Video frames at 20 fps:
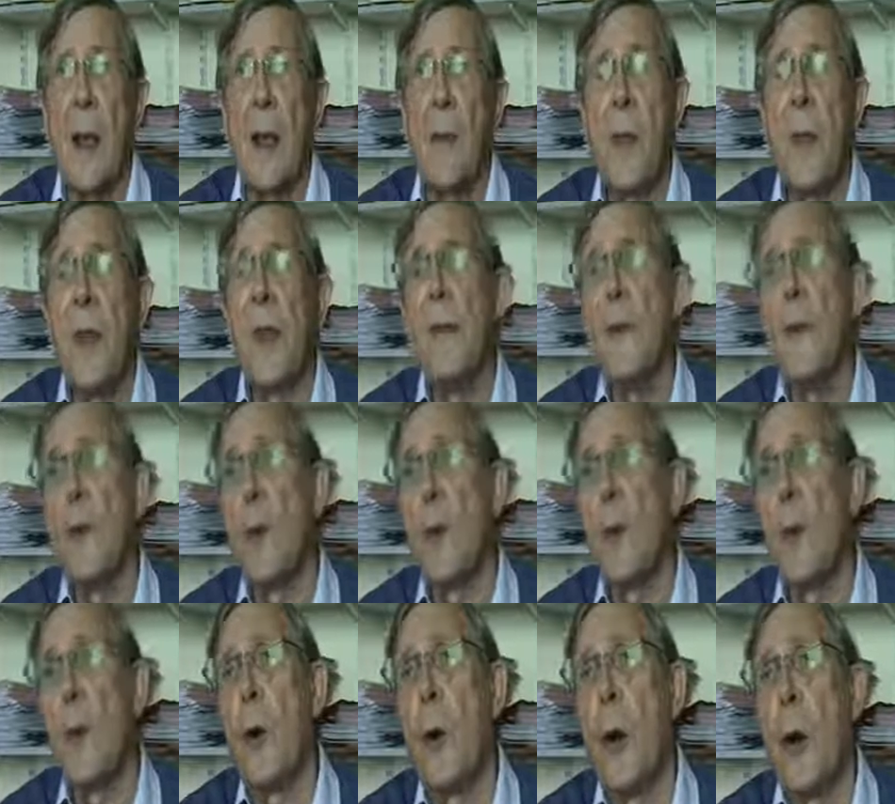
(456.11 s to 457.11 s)
And
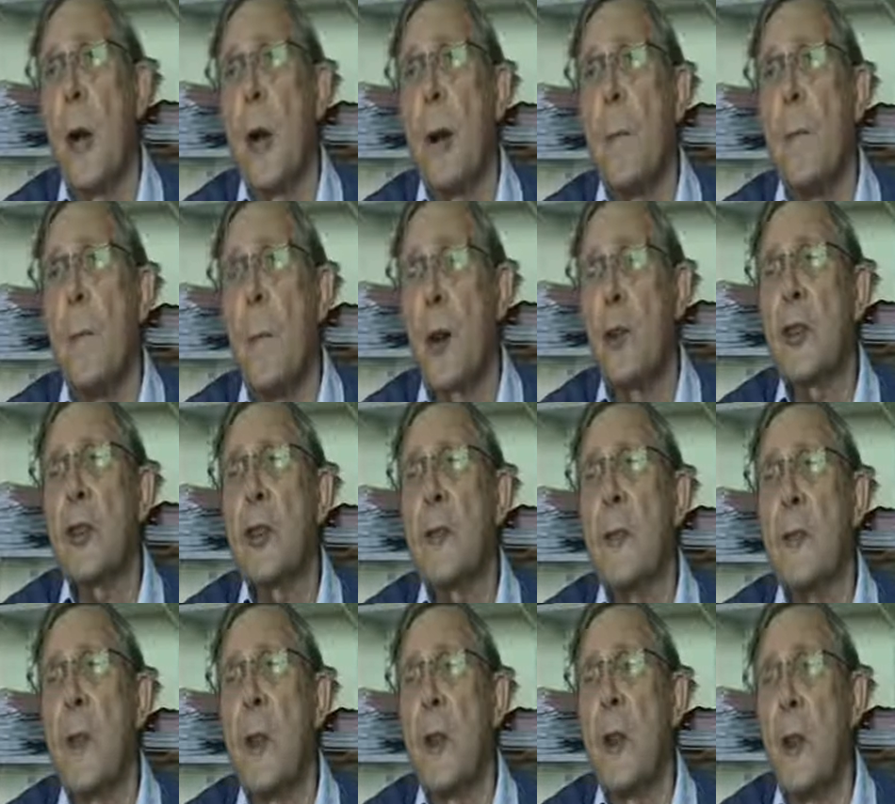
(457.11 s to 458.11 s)
therefore, much
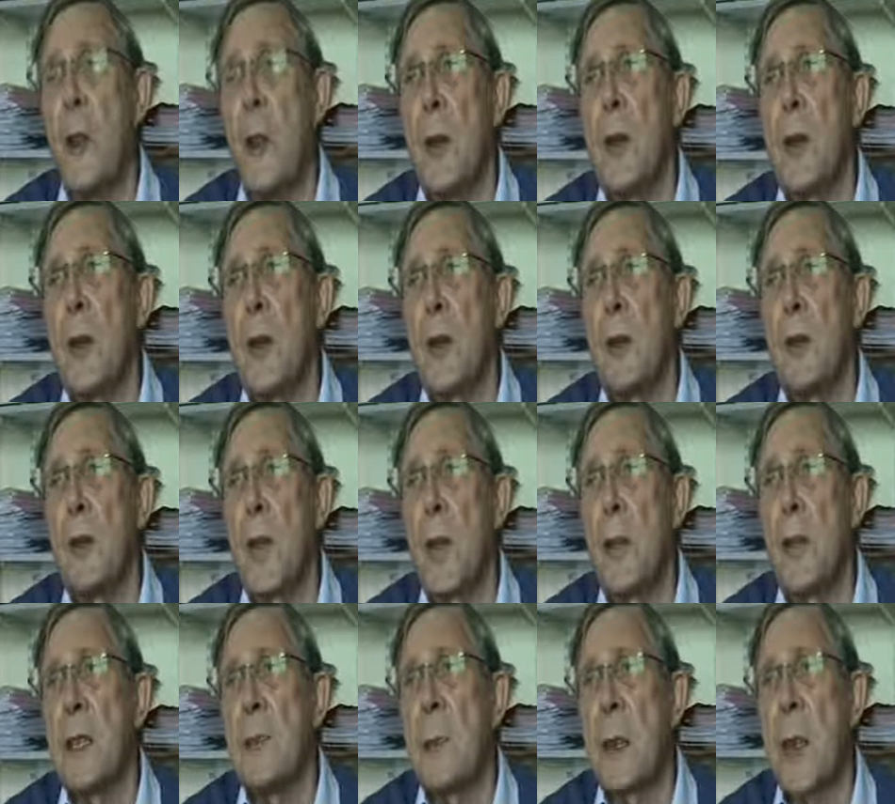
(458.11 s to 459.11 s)
of the learning that
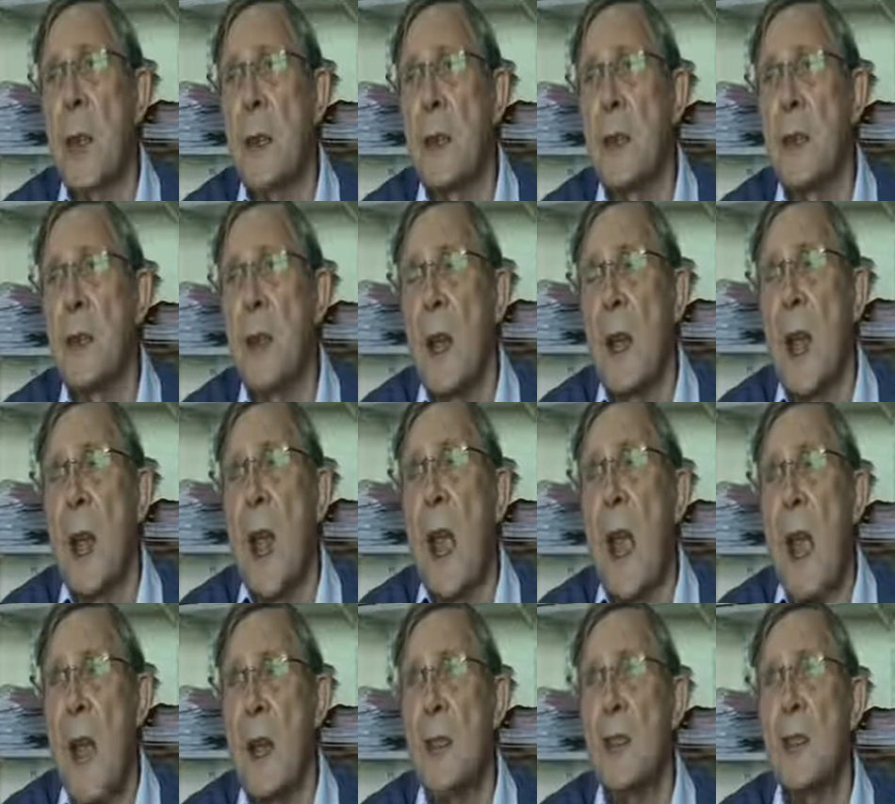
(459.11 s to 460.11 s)
takes place
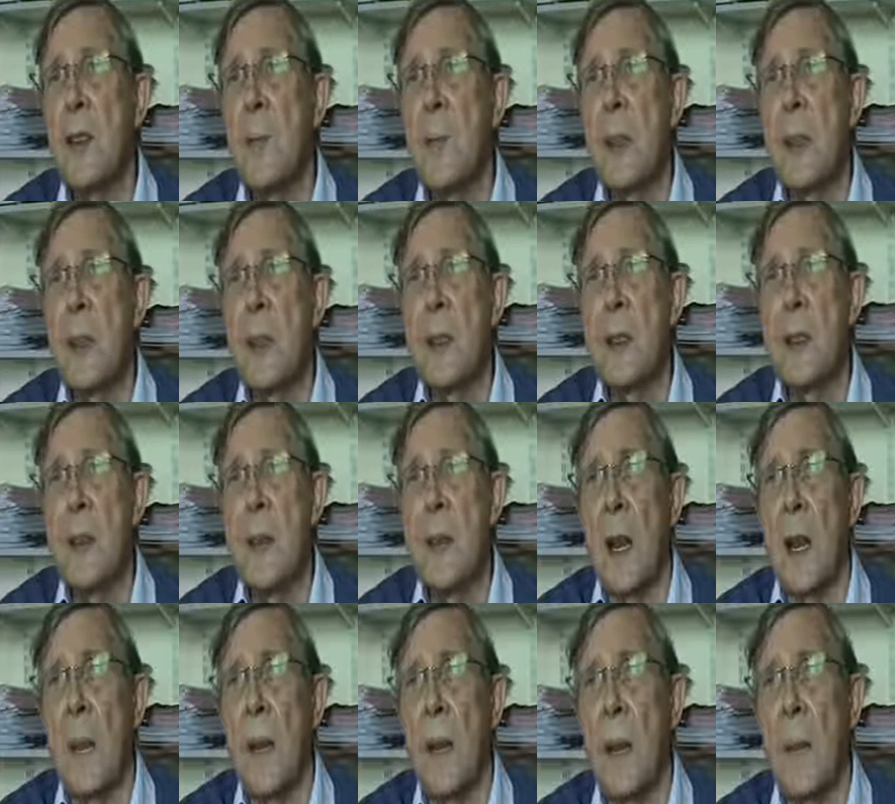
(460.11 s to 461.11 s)
has to be
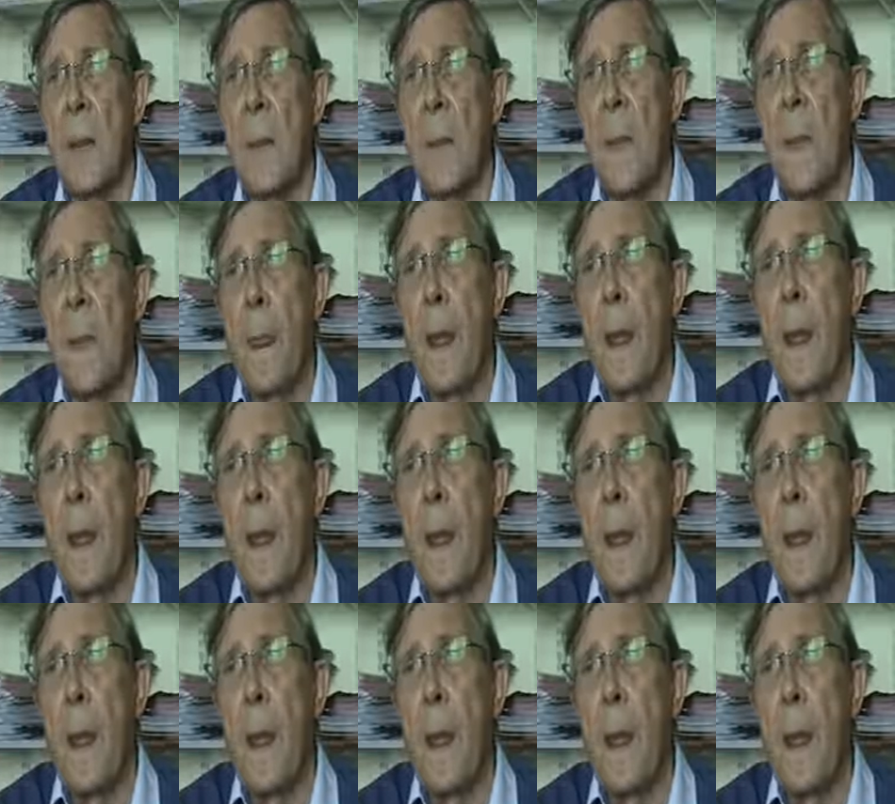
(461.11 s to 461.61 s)
incidental.